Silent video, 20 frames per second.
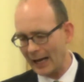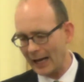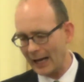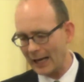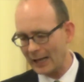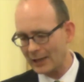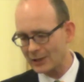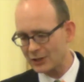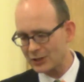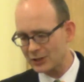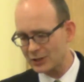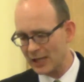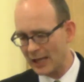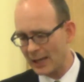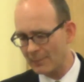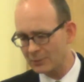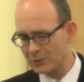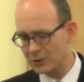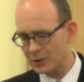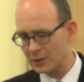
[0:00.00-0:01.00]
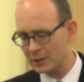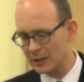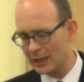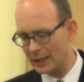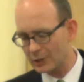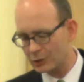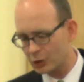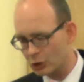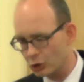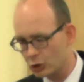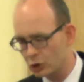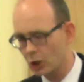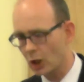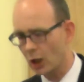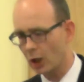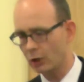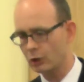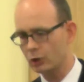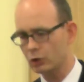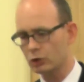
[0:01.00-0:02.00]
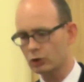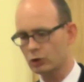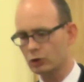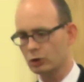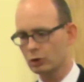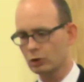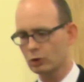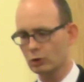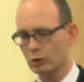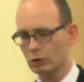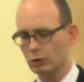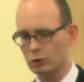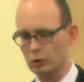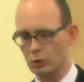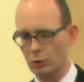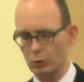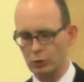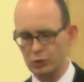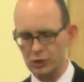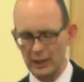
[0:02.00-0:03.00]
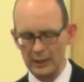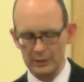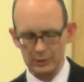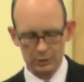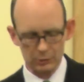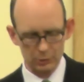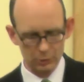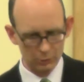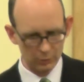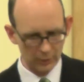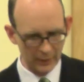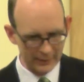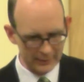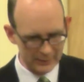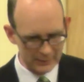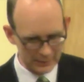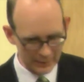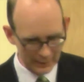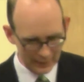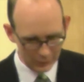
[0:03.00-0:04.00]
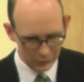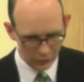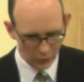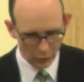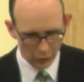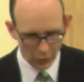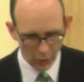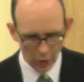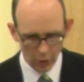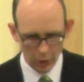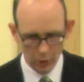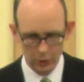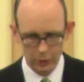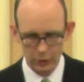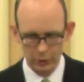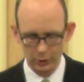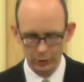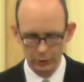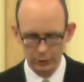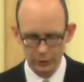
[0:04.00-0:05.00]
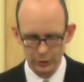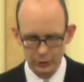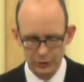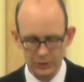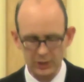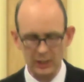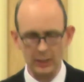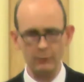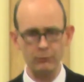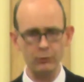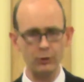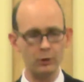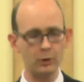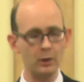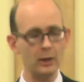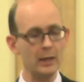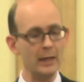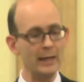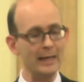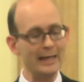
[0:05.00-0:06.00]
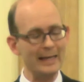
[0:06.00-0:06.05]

as Samson is a judge, so Jesus Christ is the Savior.